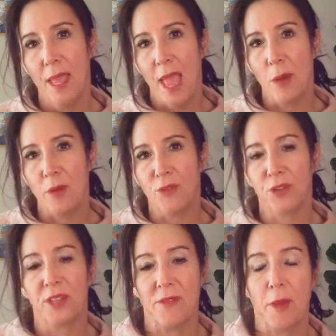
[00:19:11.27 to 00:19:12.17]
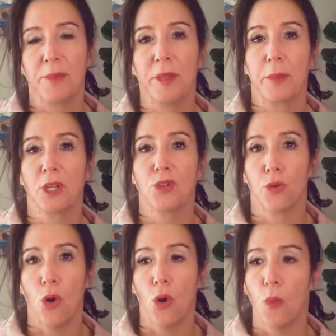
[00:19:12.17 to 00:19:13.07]
and we first give them some
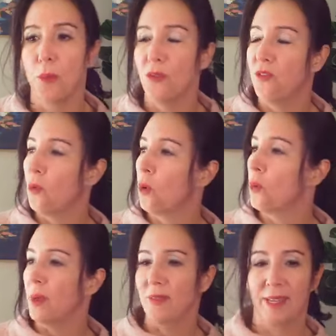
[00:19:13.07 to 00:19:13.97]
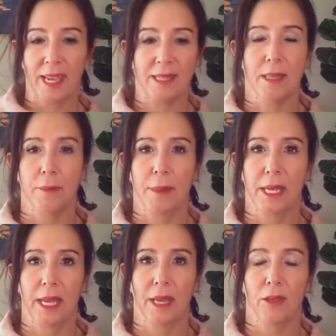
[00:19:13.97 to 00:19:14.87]
control before we even get to the
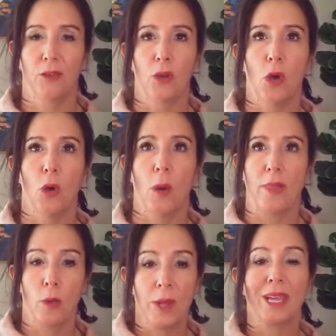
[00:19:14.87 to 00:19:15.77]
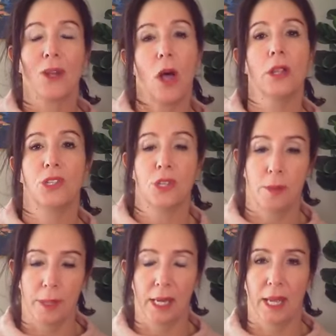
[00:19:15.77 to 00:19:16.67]
meeting. So, and then we acknowledge in the
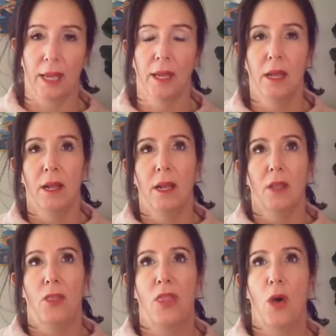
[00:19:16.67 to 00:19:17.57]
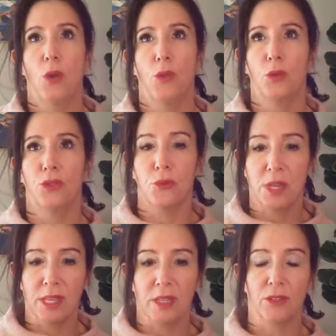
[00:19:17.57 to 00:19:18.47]
meeting that those three
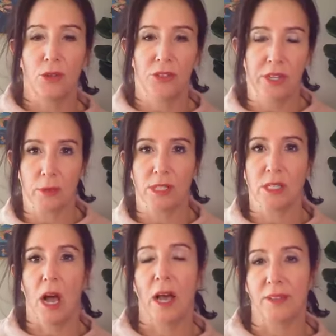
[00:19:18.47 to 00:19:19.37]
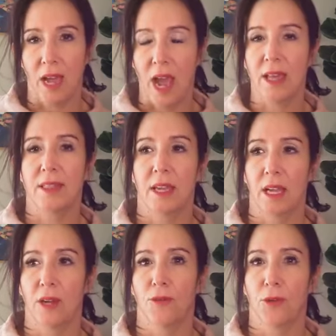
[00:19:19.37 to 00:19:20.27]
things are the secret sauce, I
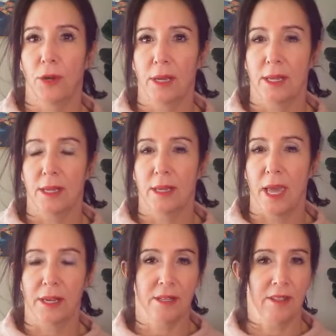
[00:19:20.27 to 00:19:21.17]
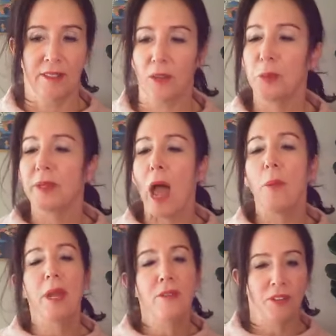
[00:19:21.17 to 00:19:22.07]
think, for getting to success. Because how
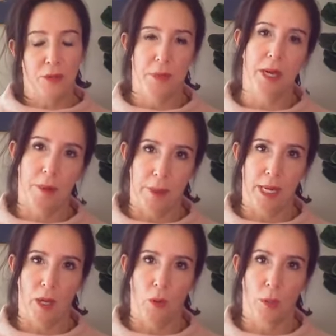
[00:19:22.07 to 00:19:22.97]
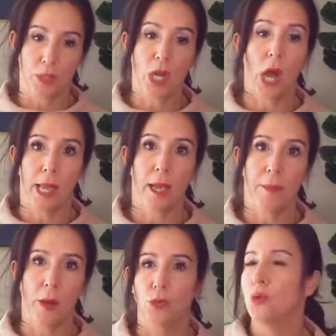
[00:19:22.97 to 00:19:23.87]
many of us have been in a meeting where we're talking
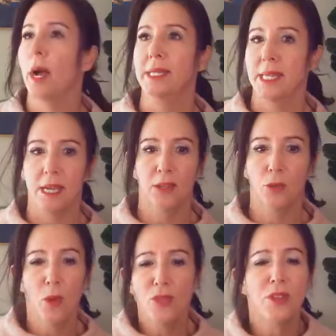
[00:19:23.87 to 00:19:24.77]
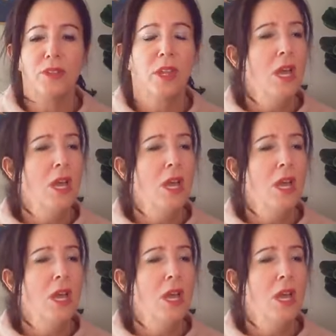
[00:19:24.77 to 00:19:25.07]
about new ideas and whether this